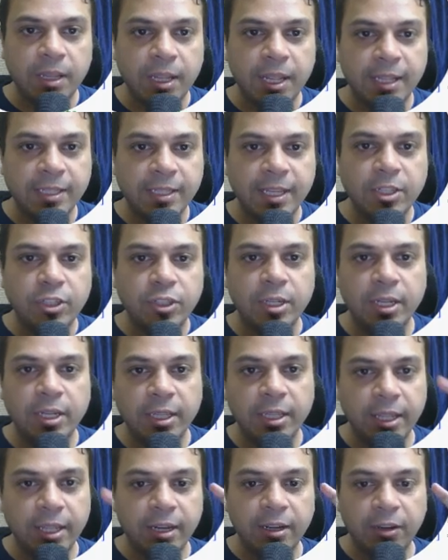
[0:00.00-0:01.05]

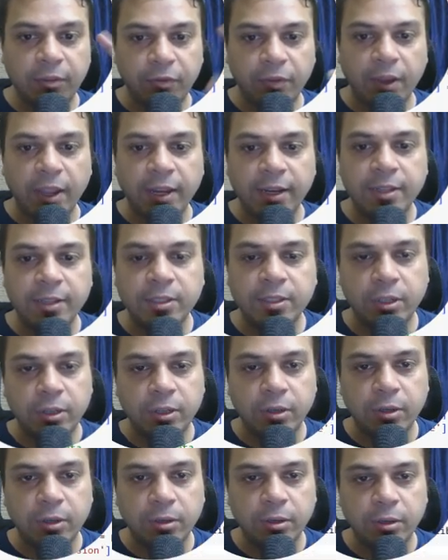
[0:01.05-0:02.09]
essentially, they are defined in certain